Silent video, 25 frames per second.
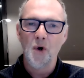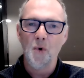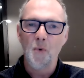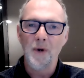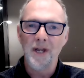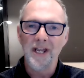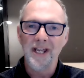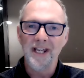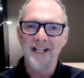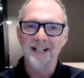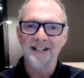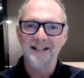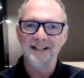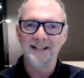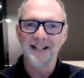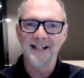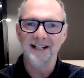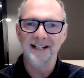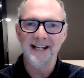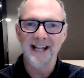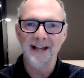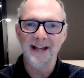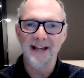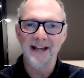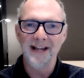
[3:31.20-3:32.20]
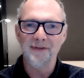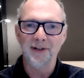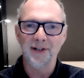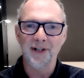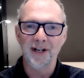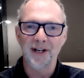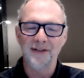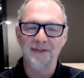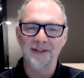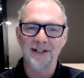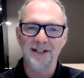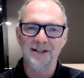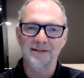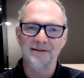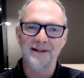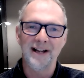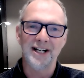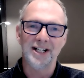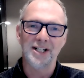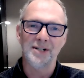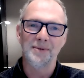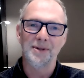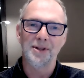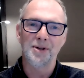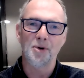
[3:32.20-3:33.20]
we didn't have a lot of
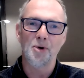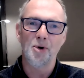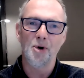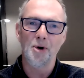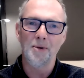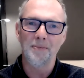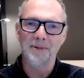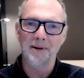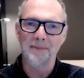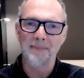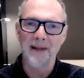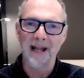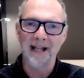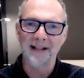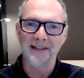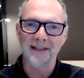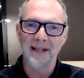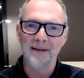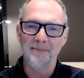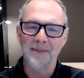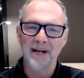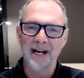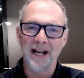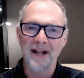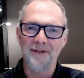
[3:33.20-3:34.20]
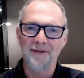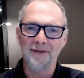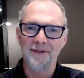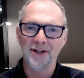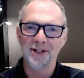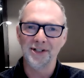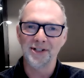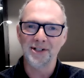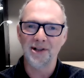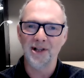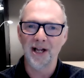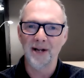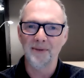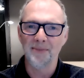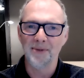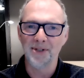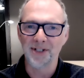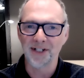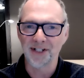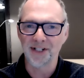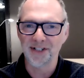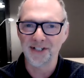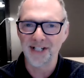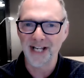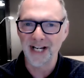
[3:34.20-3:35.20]
interaction with corporate back then, but our first client was
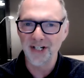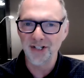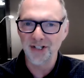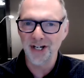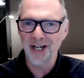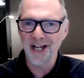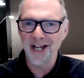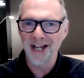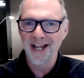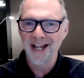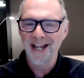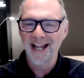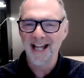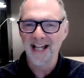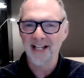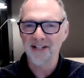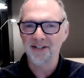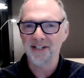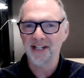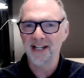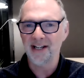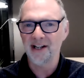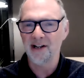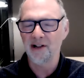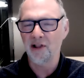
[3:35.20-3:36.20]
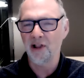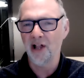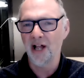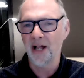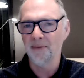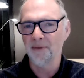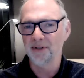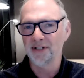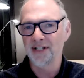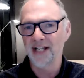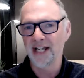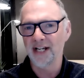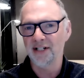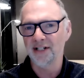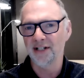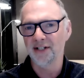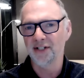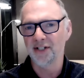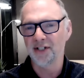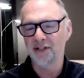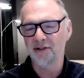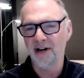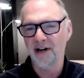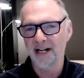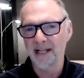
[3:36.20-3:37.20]
Accenture, our second client was National
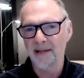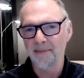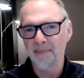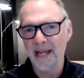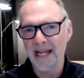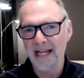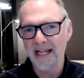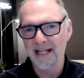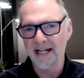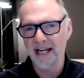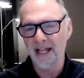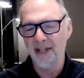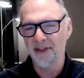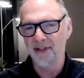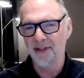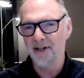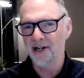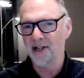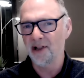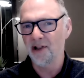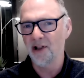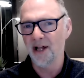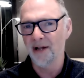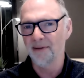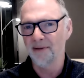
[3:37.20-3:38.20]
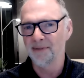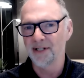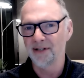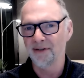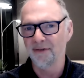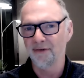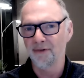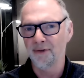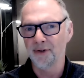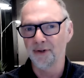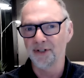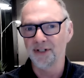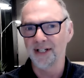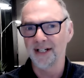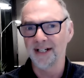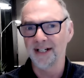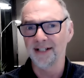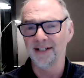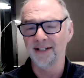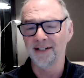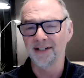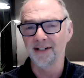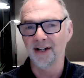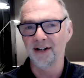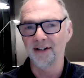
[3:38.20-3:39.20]
Australia Bank, and our third client was the Four
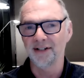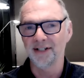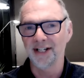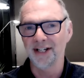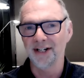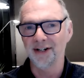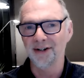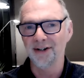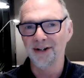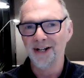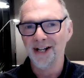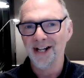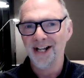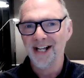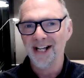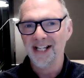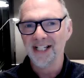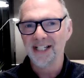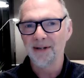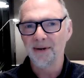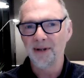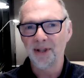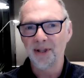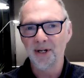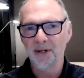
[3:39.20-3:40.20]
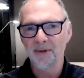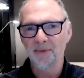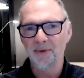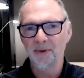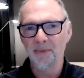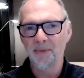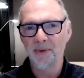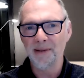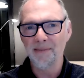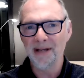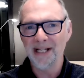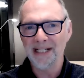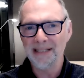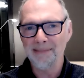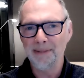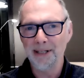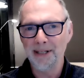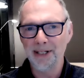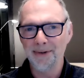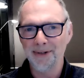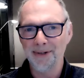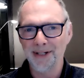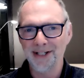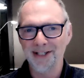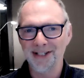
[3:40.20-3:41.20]
Seasons Hotel. So we thought, well, we must be
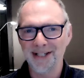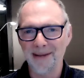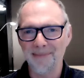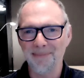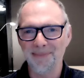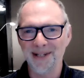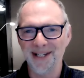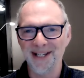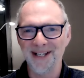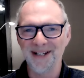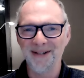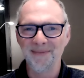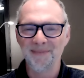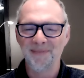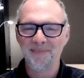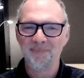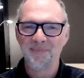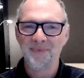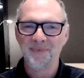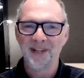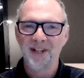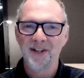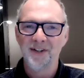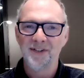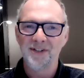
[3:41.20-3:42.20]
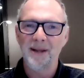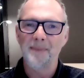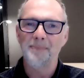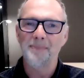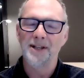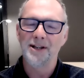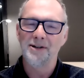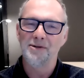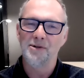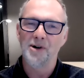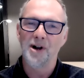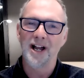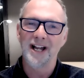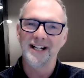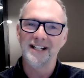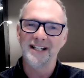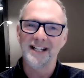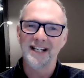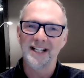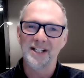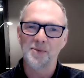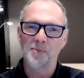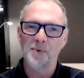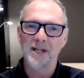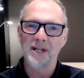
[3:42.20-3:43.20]
doing something something right
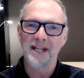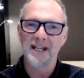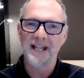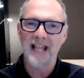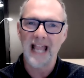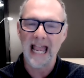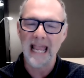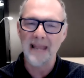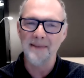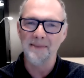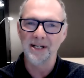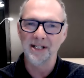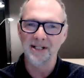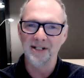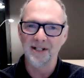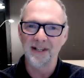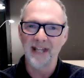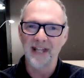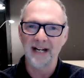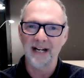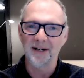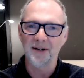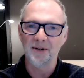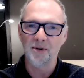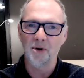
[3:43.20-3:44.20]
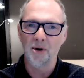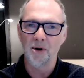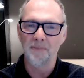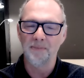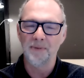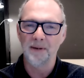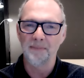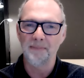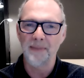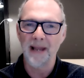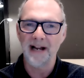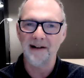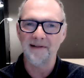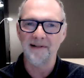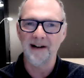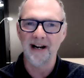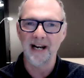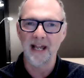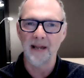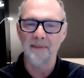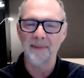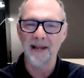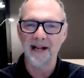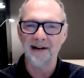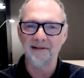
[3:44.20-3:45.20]
as we came into that corporate background.
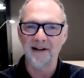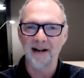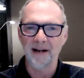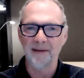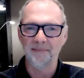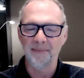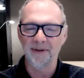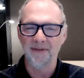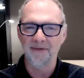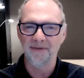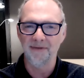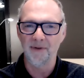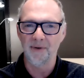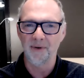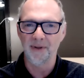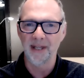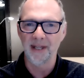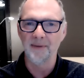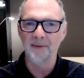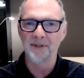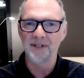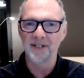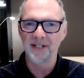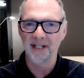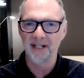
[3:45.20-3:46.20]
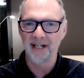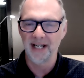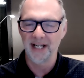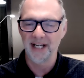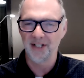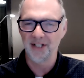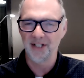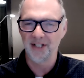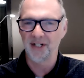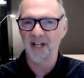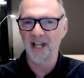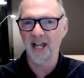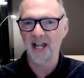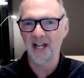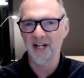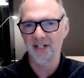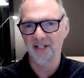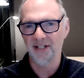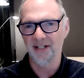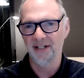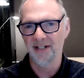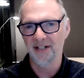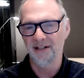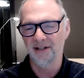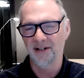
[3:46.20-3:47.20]
Our background before then was in
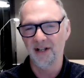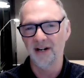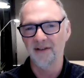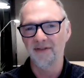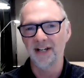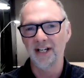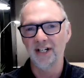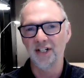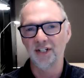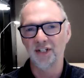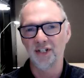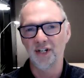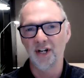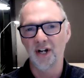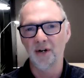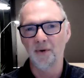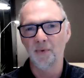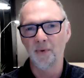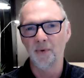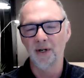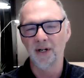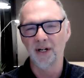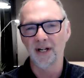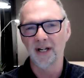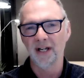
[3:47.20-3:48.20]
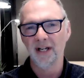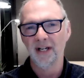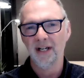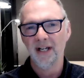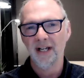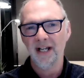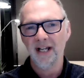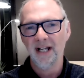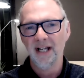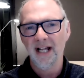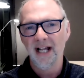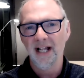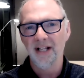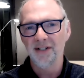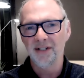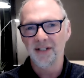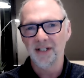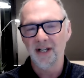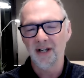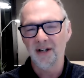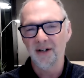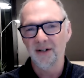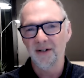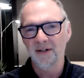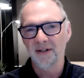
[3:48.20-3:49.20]
education and a lot of NGO work. And
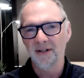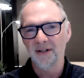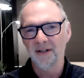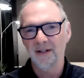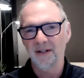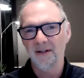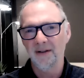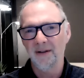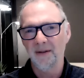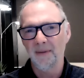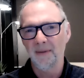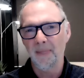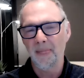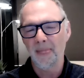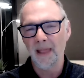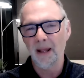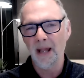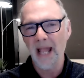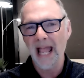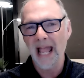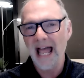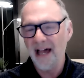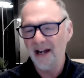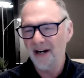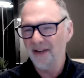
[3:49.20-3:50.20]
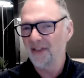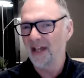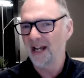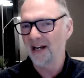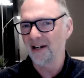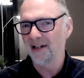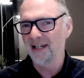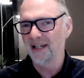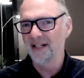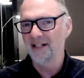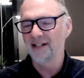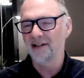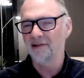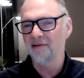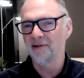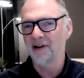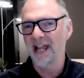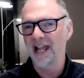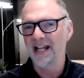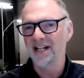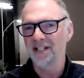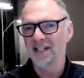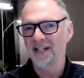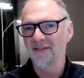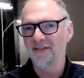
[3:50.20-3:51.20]
so how did that lead to
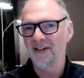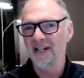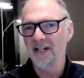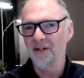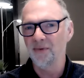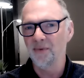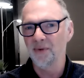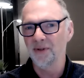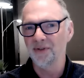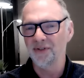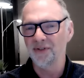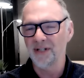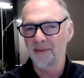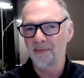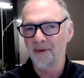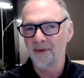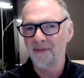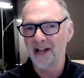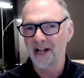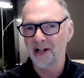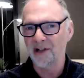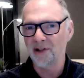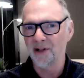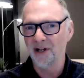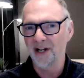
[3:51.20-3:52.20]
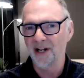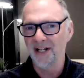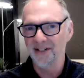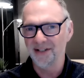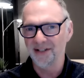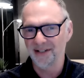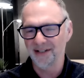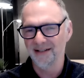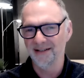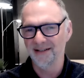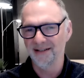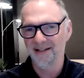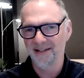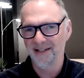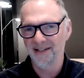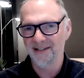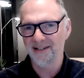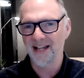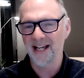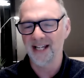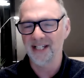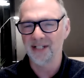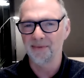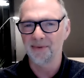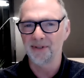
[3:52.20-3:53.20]
creativity? Well, some of our clients, and in this
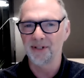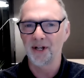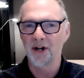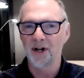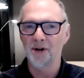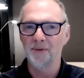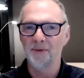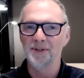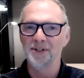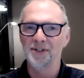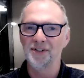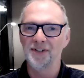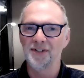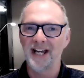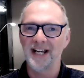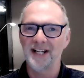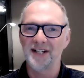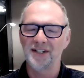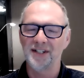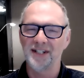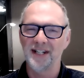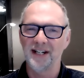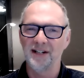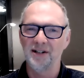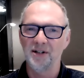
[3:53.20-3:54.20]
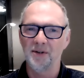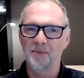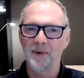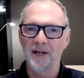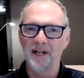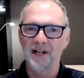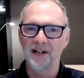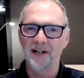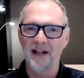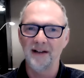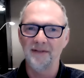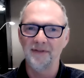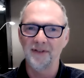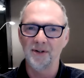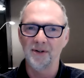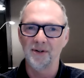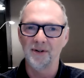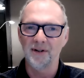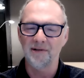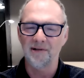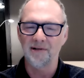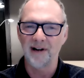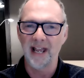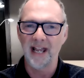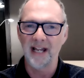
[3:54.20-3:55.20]
case it was Goldman Sachs, said, Look, we love
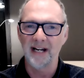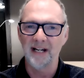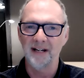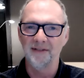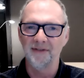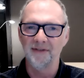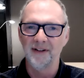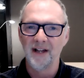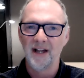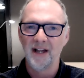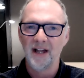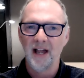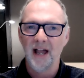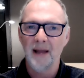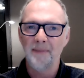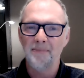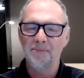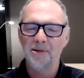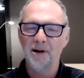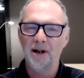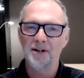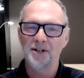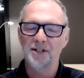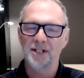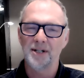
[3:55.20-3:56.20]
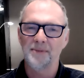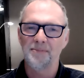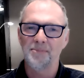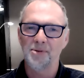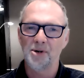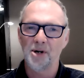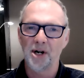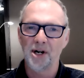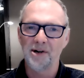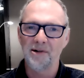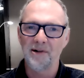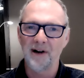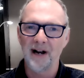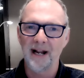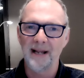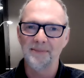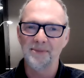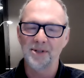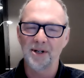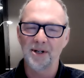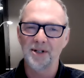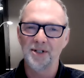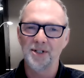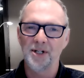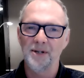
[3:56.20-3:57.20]
your creative approach to programs.
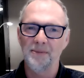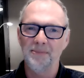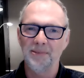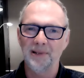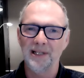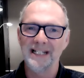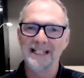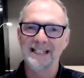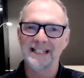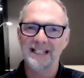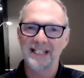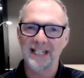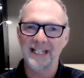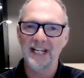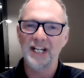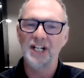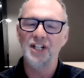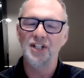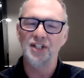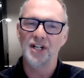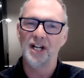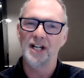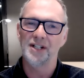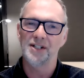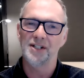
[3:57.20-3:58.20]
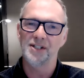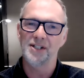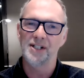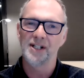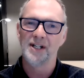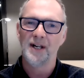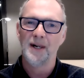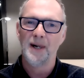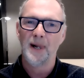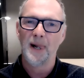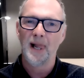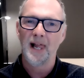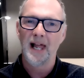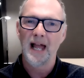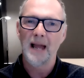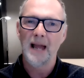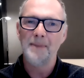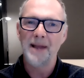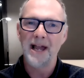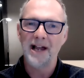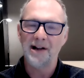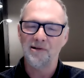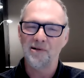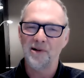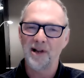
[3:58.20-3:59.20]
Could you please teach us
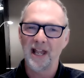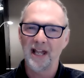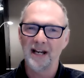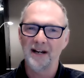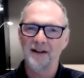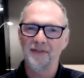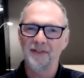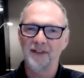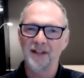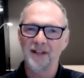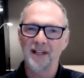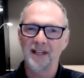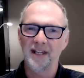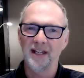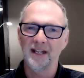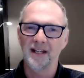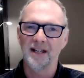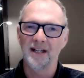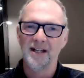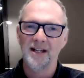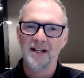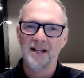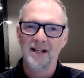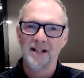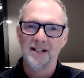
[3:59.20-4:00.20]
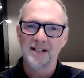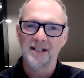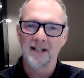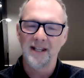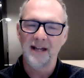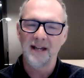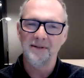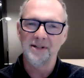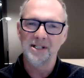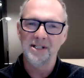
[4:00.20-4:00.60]
about creative thinking. So that